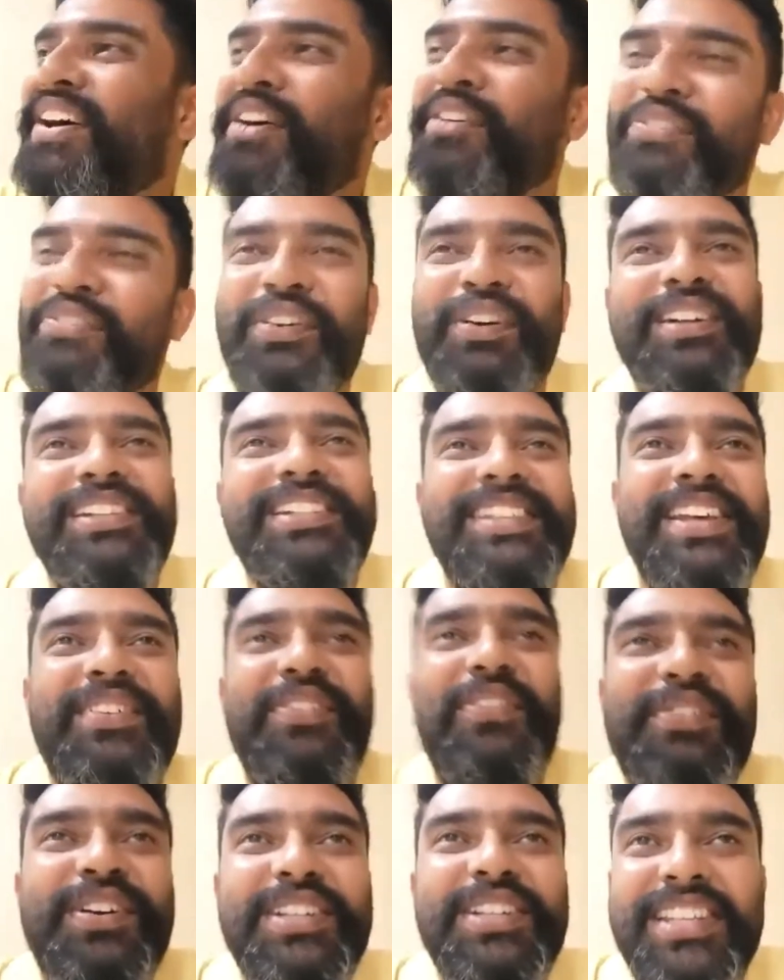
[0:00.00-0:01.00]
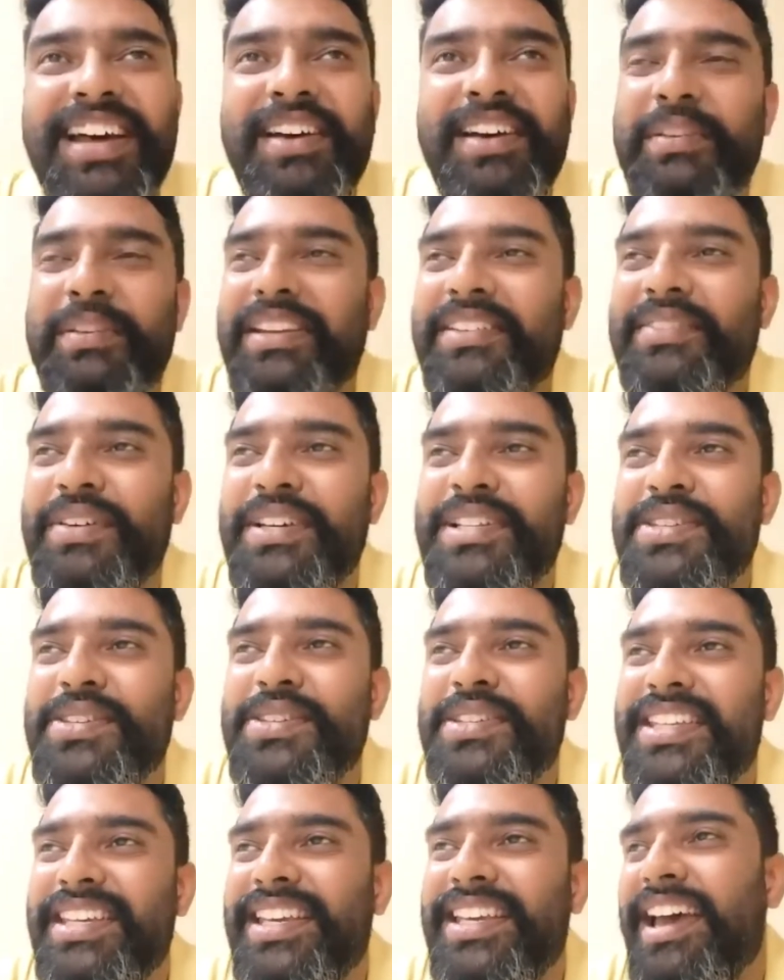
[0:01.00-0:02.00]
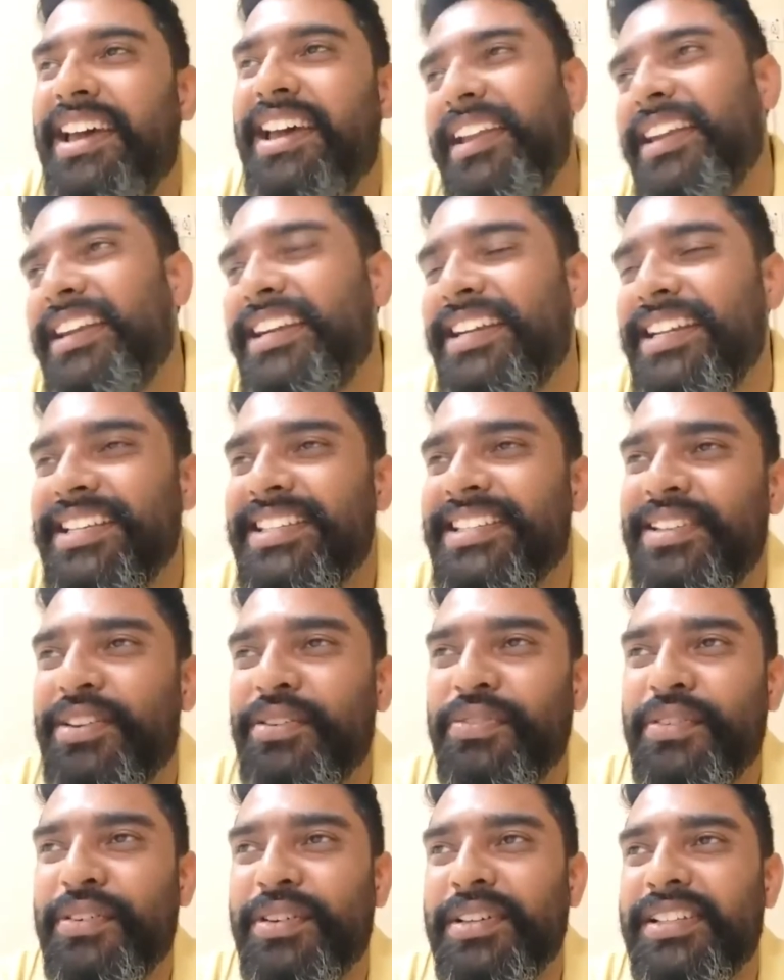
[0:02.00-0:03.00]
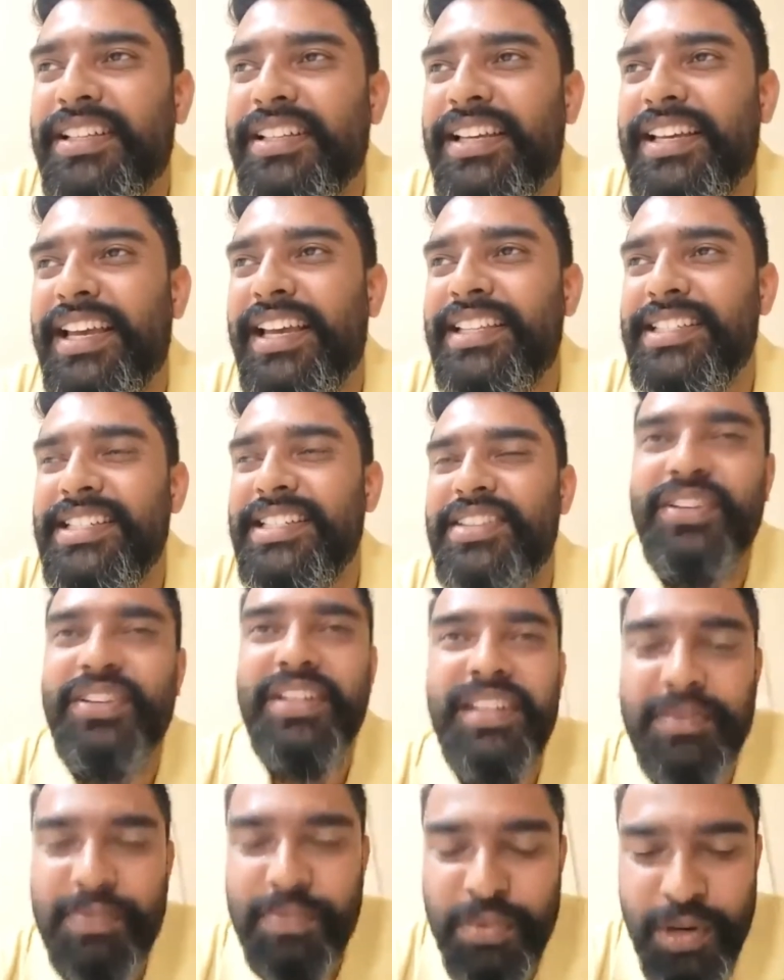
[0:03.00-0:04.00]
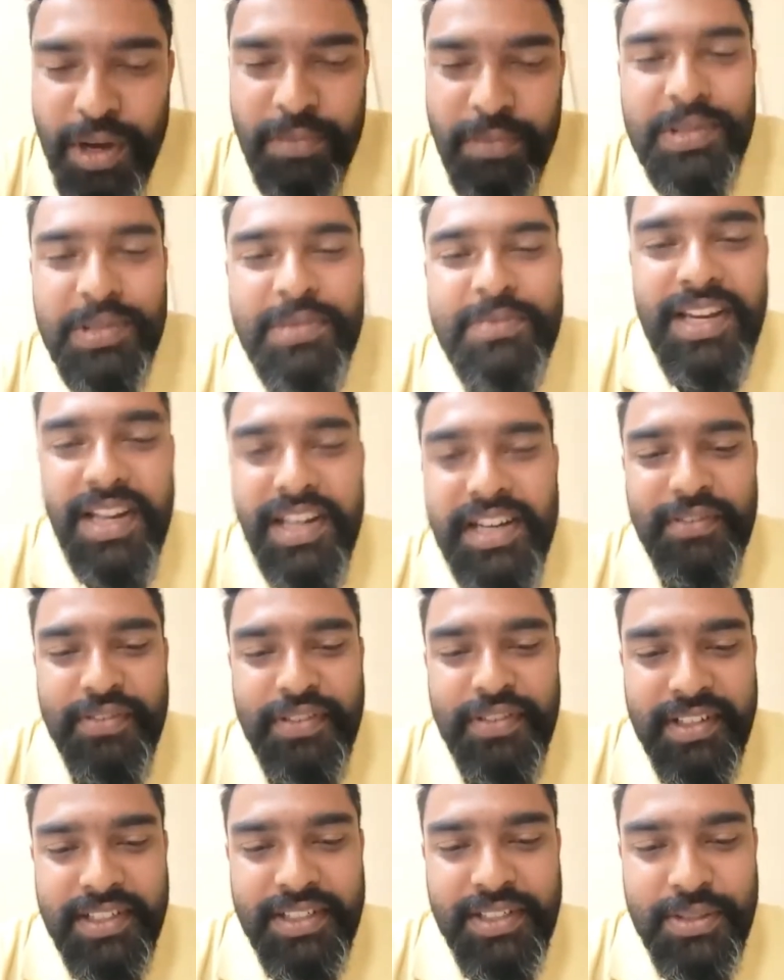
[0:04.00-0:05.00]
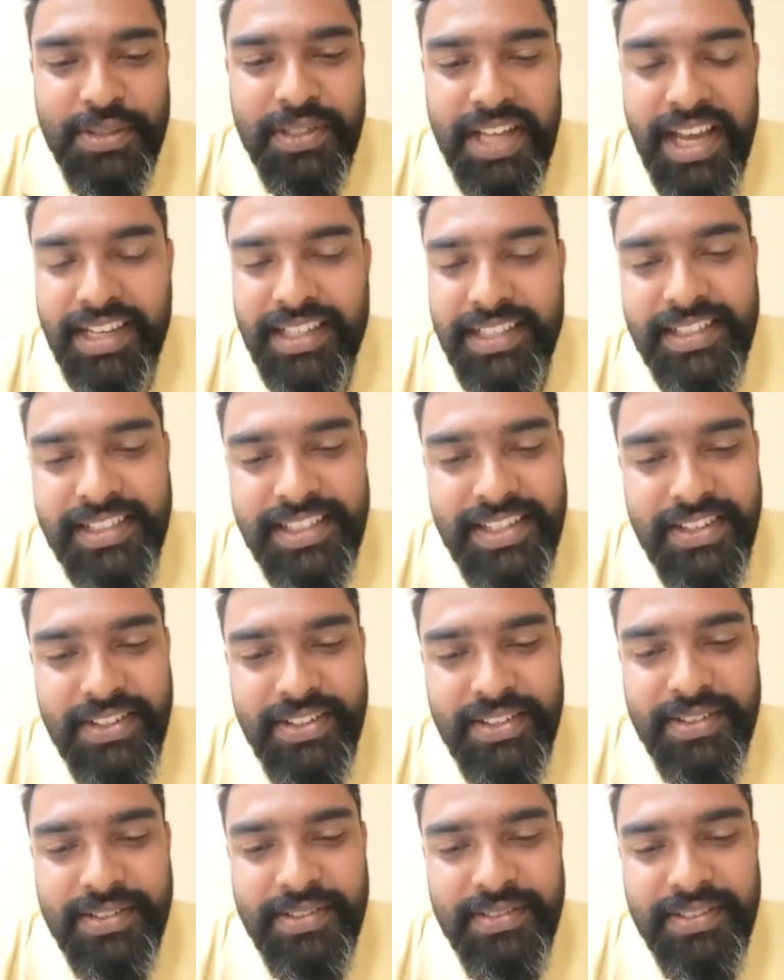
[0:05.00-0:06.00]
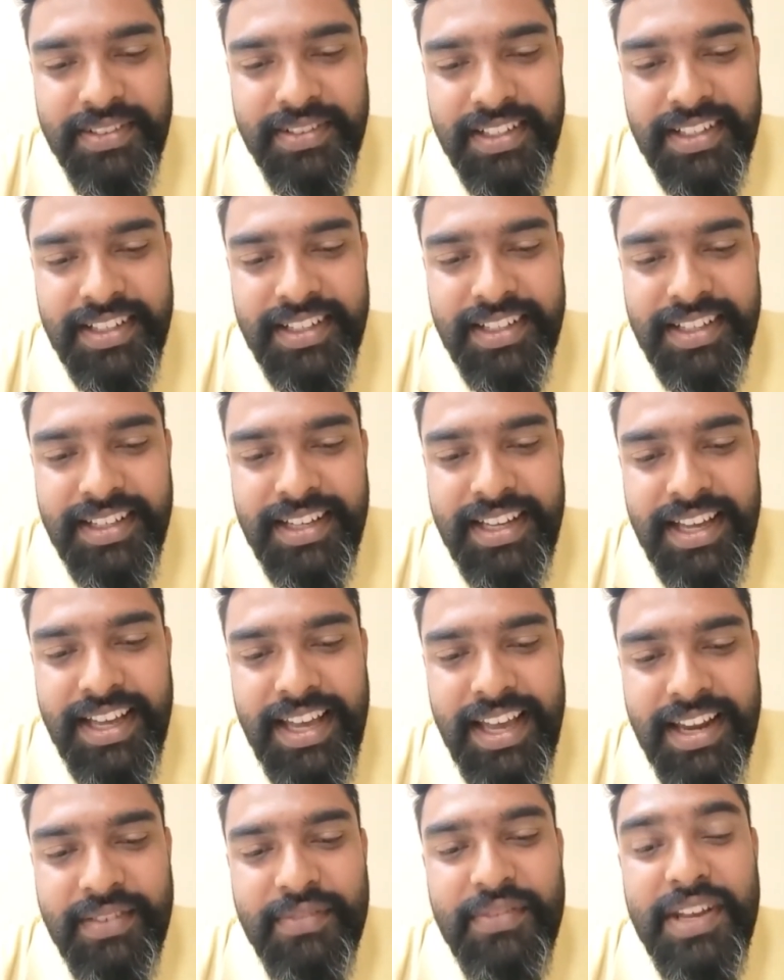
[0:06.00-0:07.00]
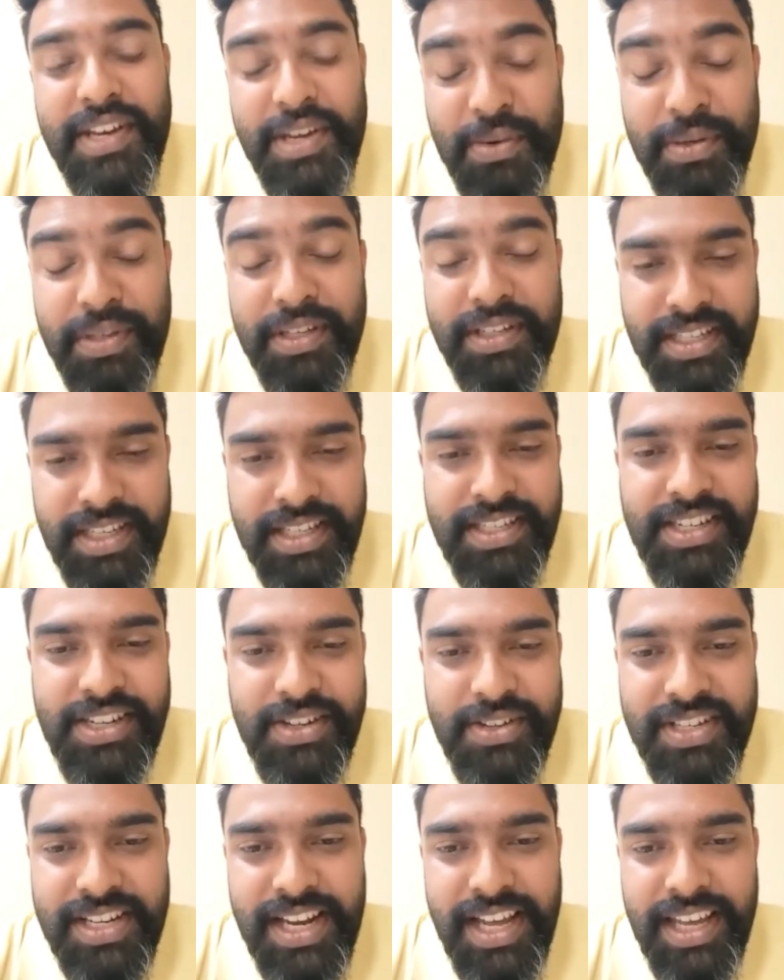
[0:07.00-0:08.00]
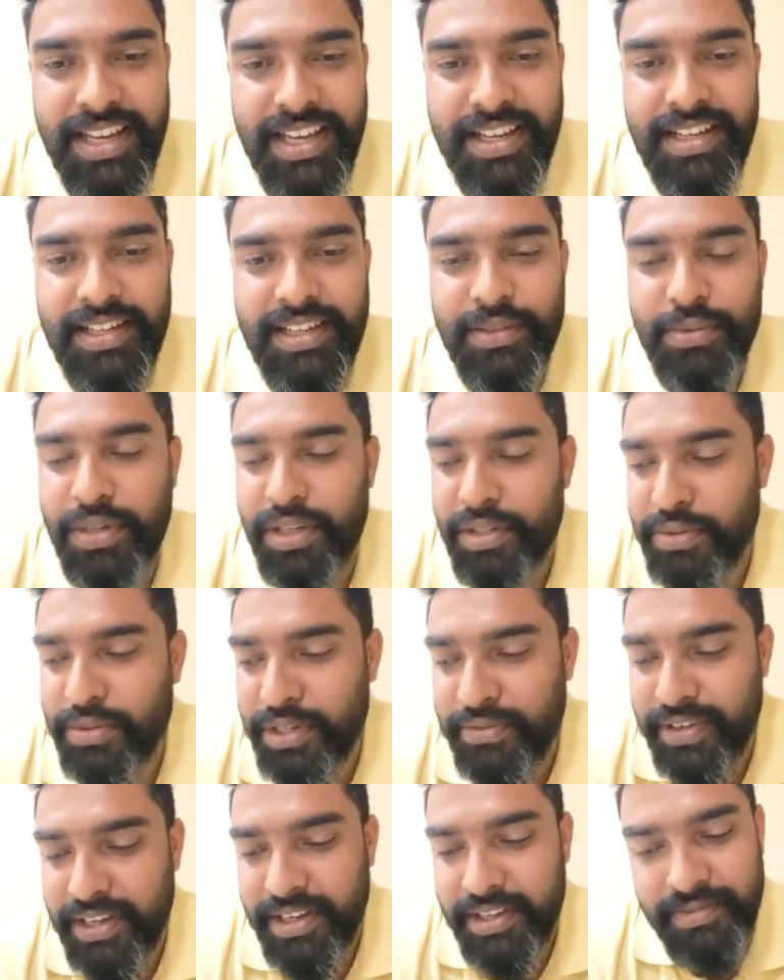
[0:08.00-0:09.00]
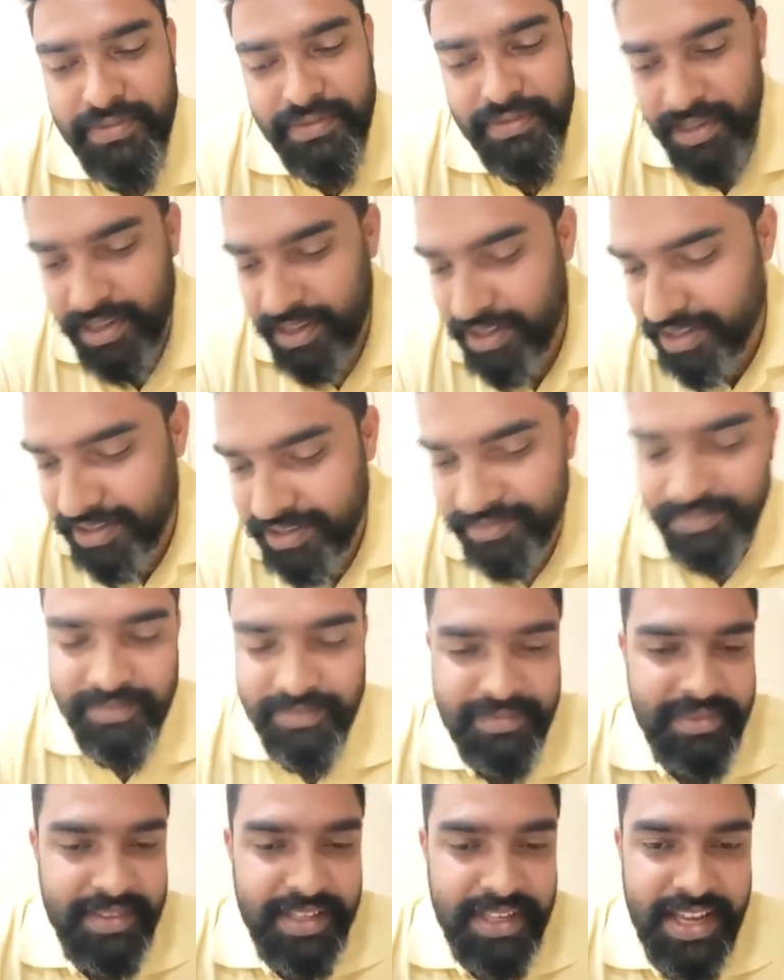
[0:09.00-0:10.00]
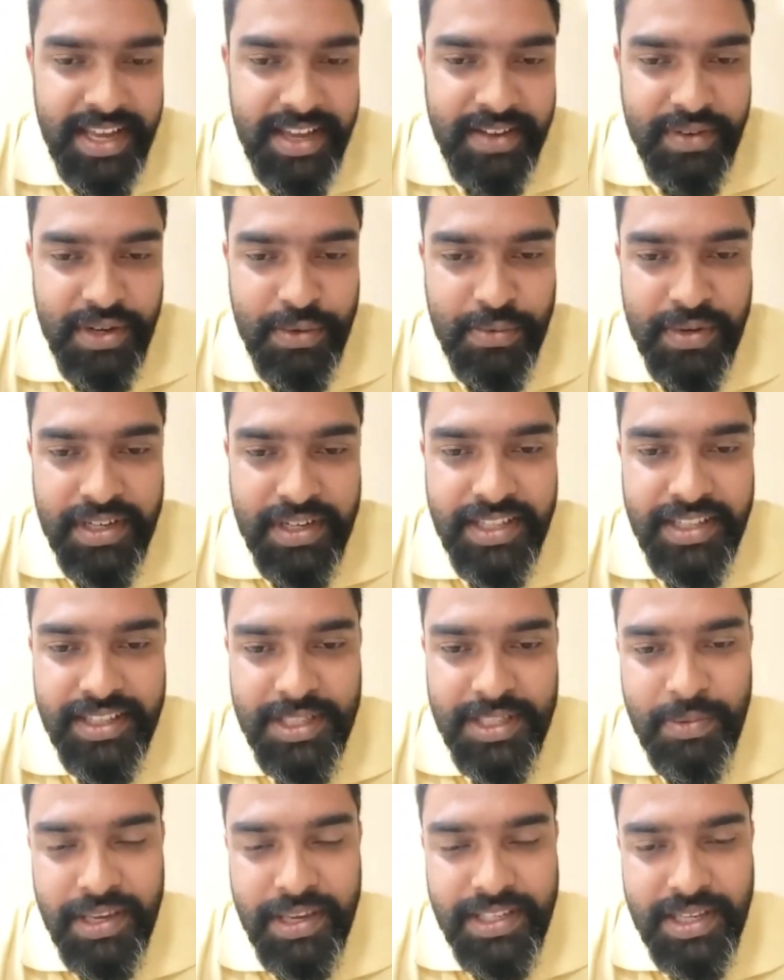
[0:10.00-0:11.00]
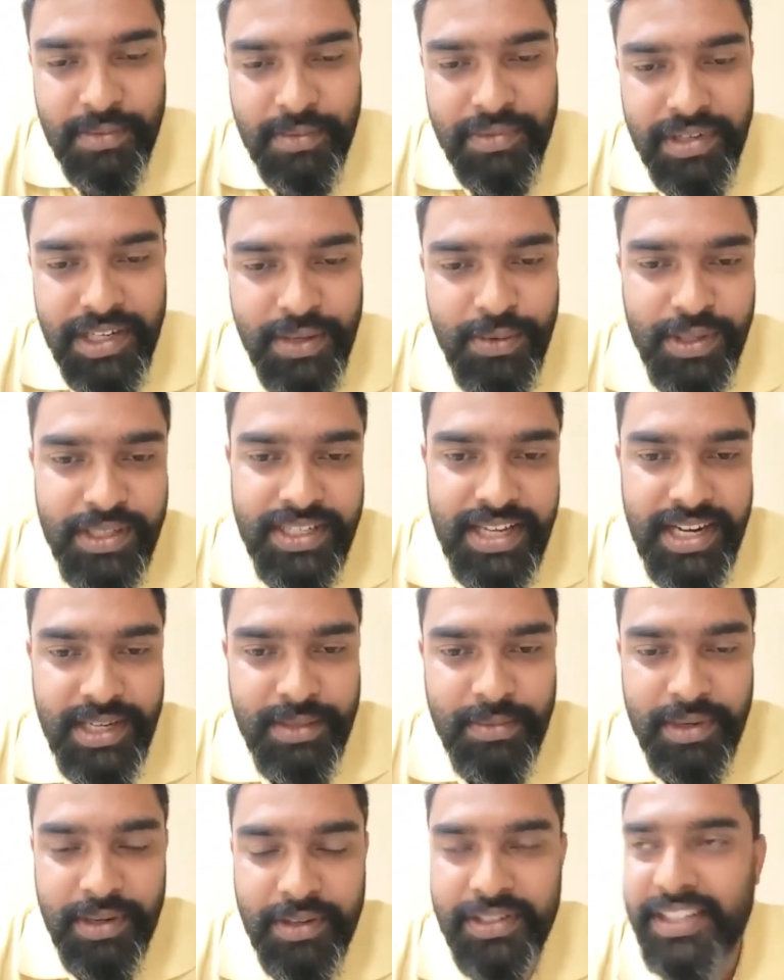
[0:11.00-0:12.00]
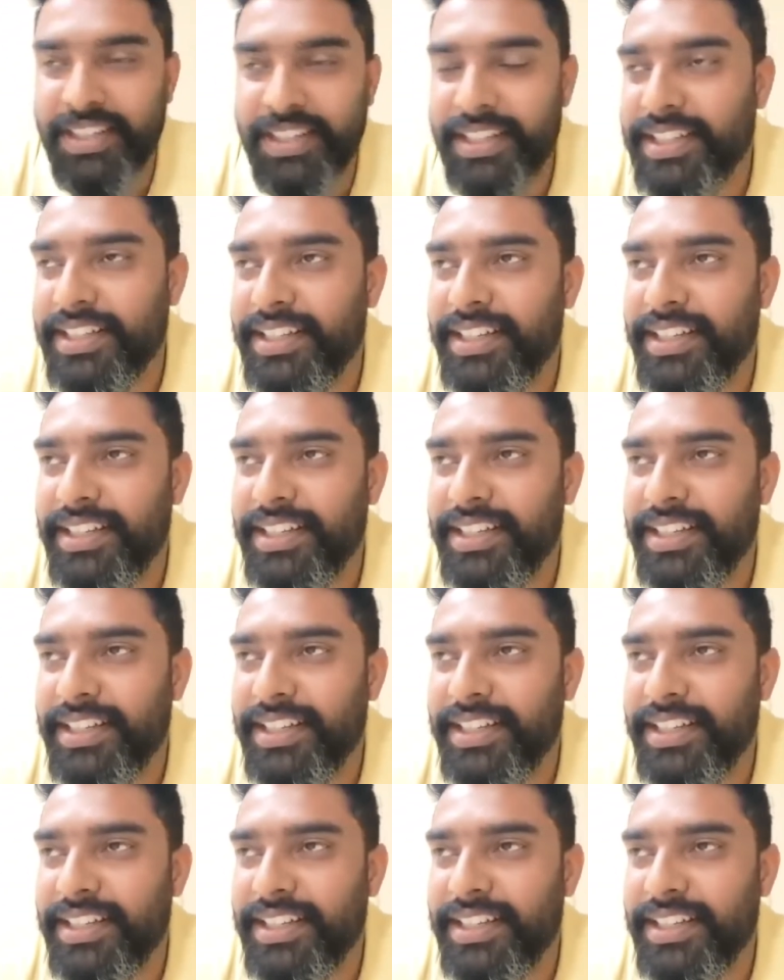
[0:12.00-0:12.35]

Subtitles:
course. I mean, once you see, and it is, of course, engineering problems are difficult to tackle. So, and when you hear such news like Luna 25, everyone in the space community was sad about it.